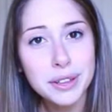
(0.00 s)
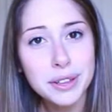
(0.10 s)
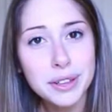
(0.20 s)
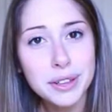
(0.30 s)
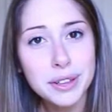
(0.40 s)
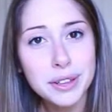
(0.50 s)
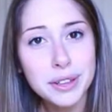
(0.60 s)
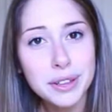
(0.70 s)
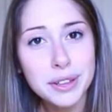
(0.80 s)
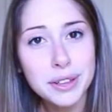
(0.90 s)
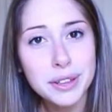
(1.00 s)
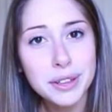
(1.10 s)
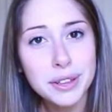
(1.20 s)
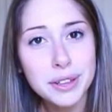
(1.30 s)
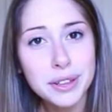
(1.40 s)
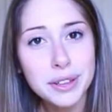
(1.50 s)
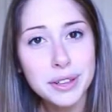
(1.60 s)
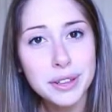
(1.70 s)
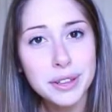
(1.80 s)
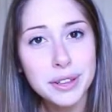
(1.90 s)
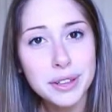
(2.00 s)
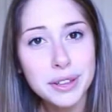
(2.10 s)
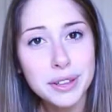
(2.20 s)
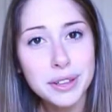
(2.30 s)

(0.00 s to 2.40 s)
The person shown says nothing.